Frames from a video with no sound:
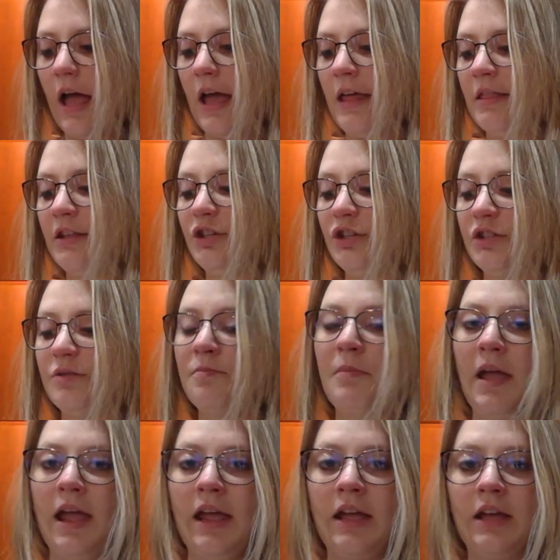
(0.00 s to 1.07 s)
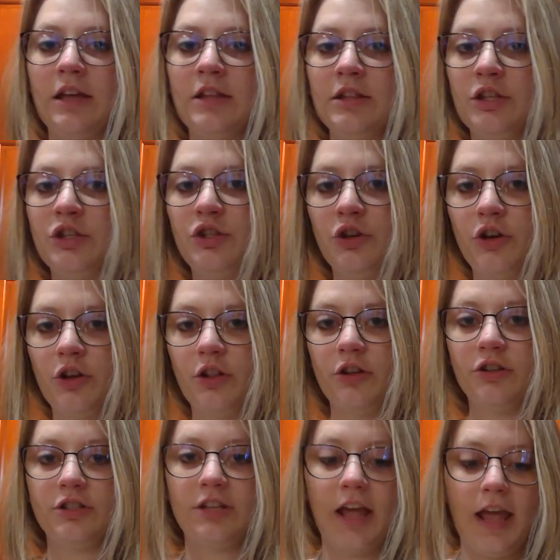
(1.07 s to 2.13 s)
and then just make the
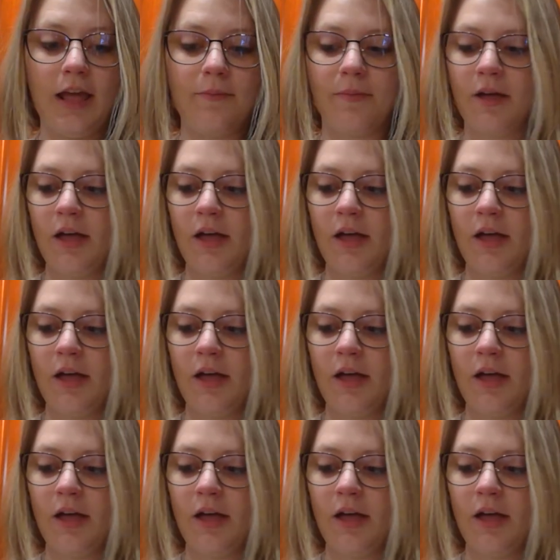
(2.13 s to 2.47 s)
circular shape.